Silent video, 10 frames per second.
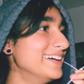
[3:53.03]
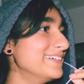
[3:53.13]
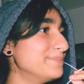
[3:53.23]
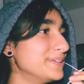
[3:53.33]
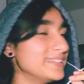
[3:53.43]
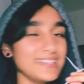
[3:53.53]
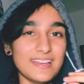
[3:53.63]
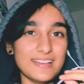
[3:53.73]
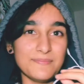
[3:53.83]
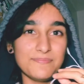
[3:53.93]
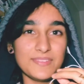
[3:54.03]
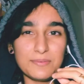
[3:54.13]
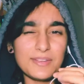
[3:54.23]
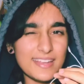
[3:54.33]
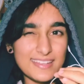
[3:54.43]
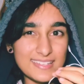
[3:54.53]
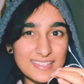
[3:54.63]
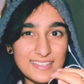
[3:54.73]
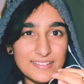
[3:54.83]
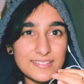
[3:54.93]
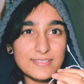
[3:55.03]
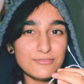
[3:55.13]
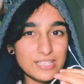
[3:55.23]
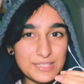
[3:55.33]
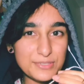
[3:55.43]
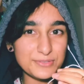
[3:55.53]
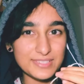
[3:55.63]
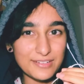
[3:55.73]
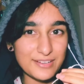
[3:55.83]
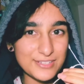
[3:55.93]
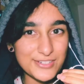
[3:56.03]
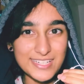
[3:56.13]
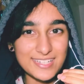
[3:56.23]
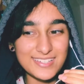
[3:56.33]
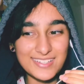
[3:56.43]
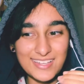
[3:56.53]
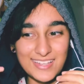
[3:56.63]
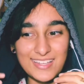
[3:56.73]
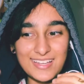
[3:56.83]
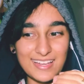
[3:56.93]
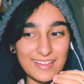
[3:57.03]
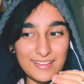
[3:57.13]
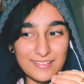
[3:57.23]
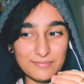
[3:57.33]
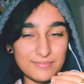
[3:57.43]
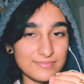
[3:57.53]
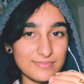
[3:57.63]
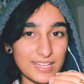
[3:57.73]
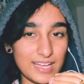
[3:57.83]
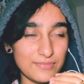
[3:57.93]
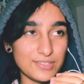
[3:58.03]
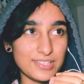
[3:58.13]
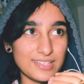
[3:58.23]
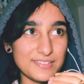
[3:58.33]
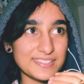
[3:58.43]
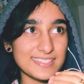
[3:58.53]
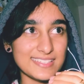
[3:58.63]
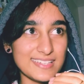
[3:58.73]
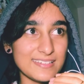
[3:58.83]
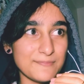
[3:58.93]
But yeah, I'm going to end it here. Really short diary entry. I have nothing else to say.